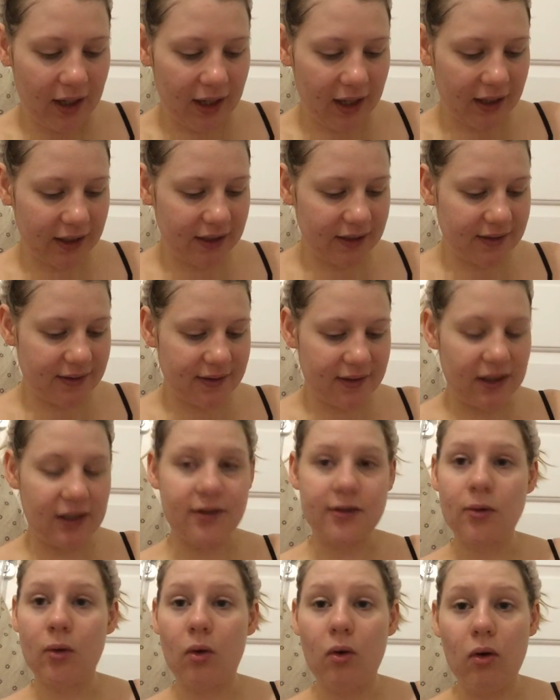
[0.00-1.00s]
and
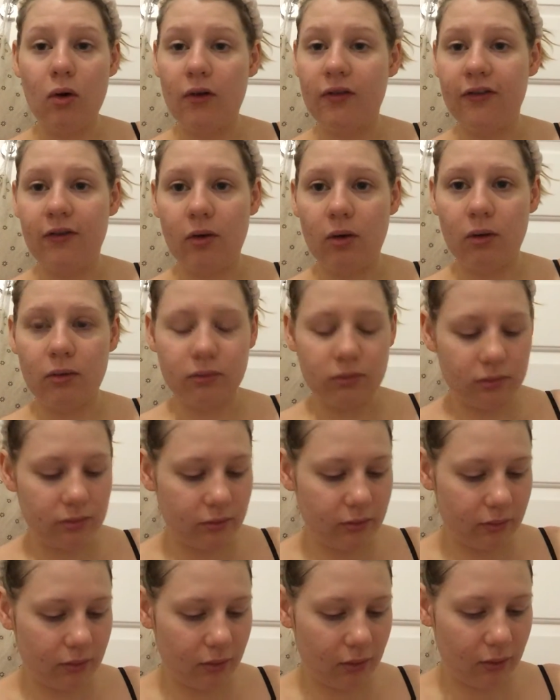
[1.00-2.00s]
it's awful,
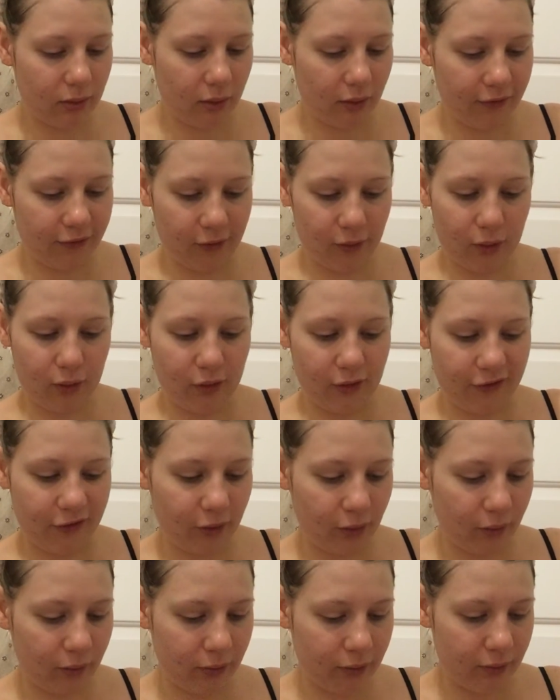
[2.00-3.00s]

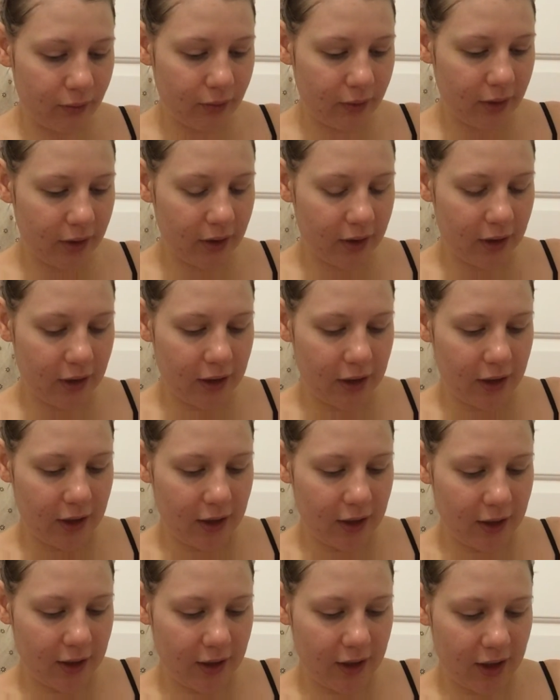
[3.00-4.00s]
awful.
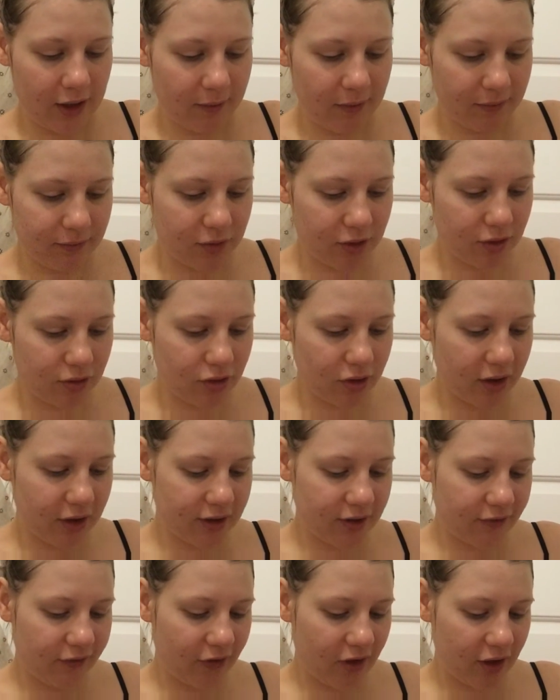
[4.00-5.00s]
I'm just trying
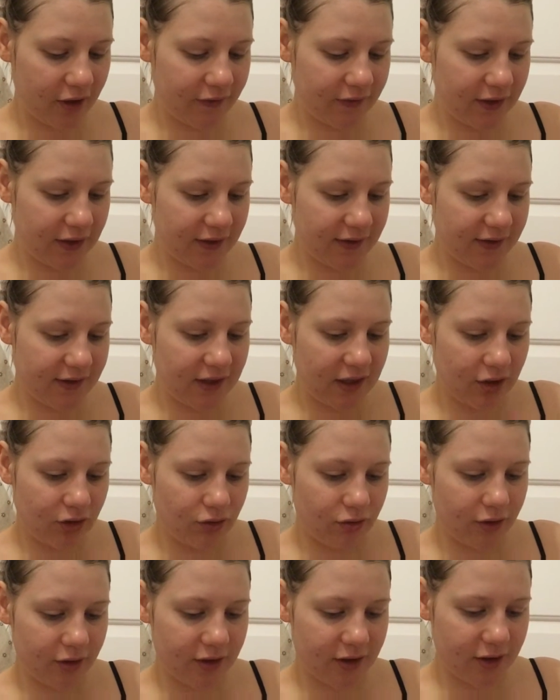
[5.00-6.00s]
to find the
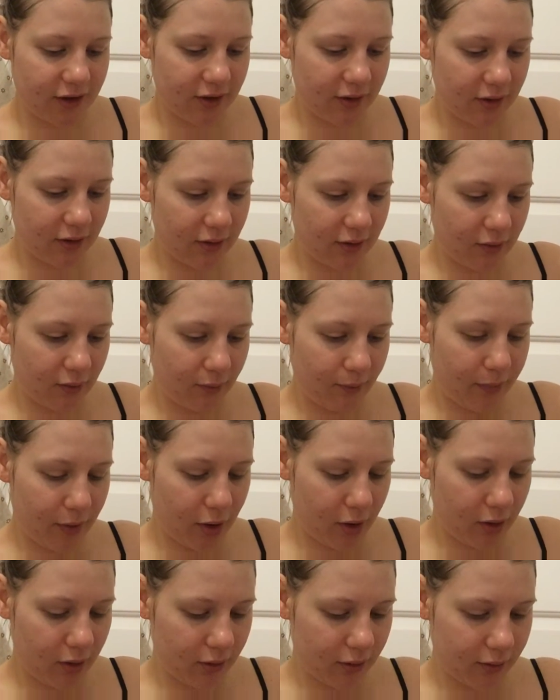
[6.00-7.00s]
citrus
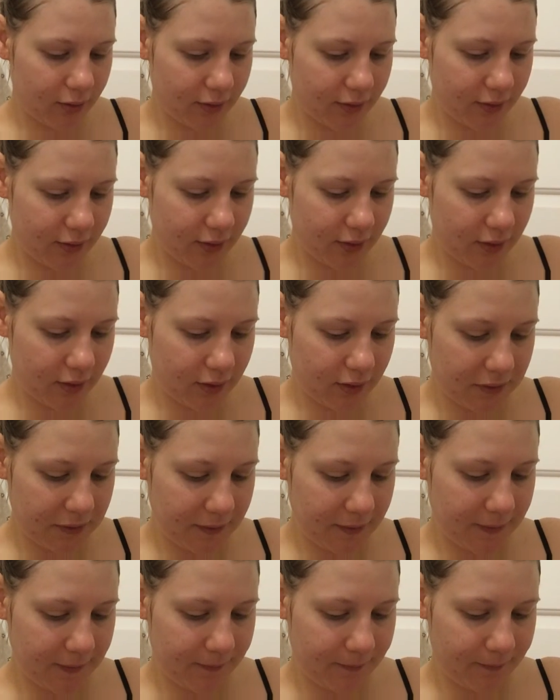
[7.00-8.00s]
box
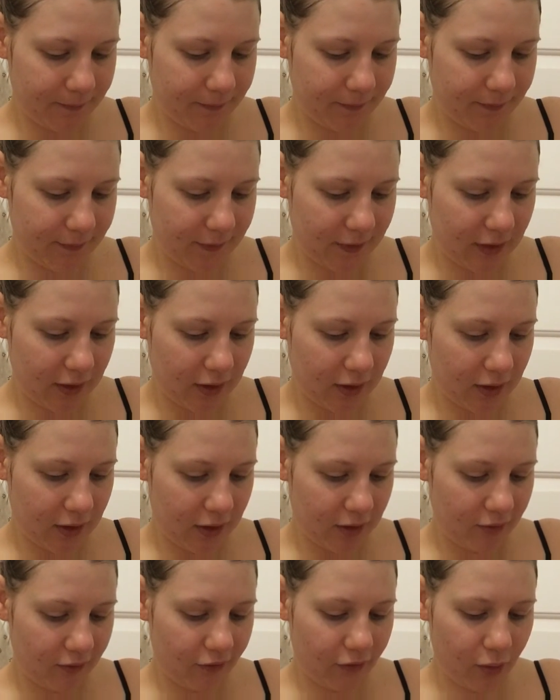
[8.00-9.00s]

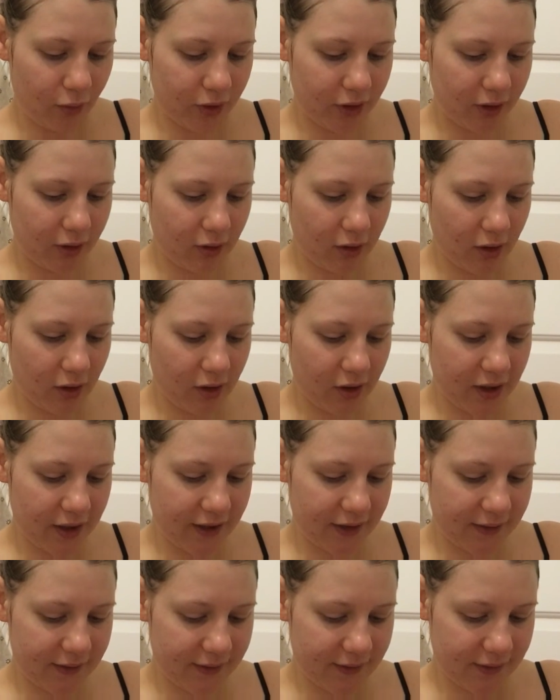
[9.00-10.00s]
for you
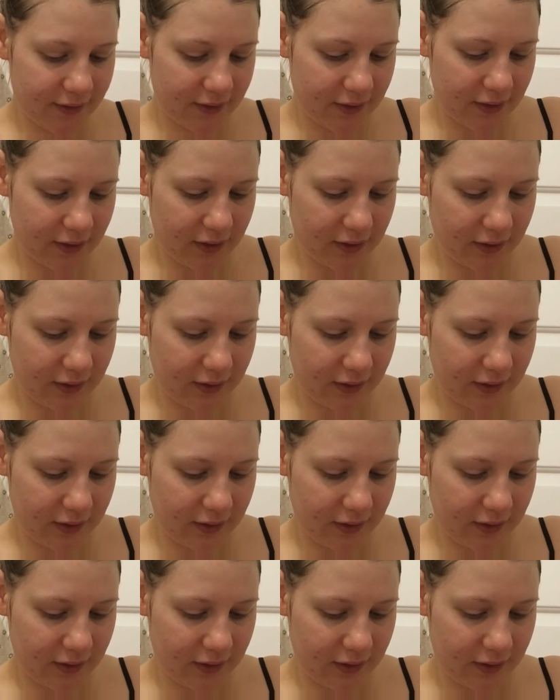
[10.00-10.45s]
guys.